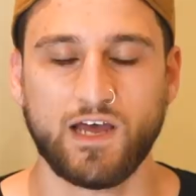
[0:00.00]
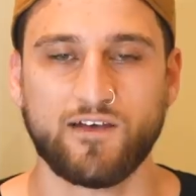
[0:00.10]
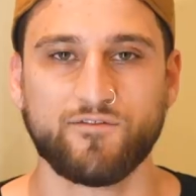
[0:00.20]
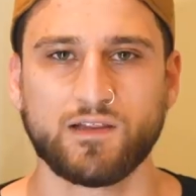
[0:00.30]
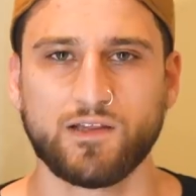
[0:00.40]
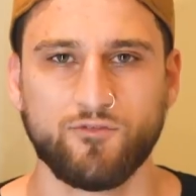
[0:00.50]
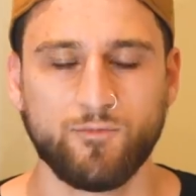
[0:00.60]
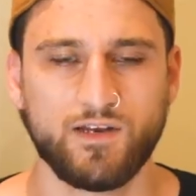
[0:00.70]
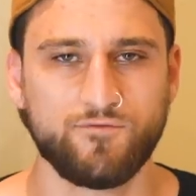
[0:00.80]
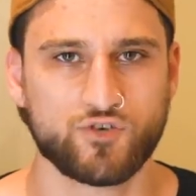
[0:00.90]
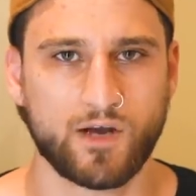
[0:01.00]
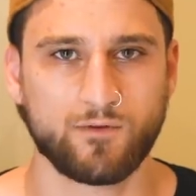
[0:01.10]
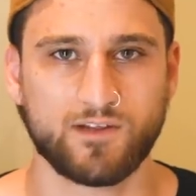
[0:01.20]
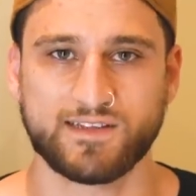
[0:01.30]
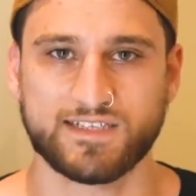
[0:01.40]
have a little bit of
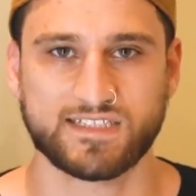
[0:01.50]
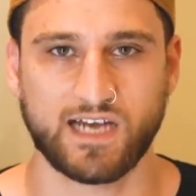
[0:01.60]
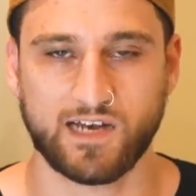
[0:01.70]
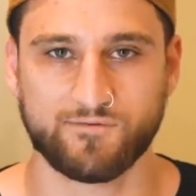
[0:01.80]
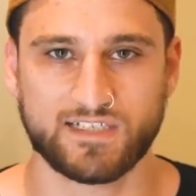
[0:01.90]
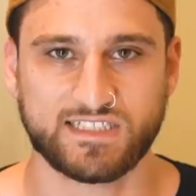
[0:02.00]
trouble at the start of the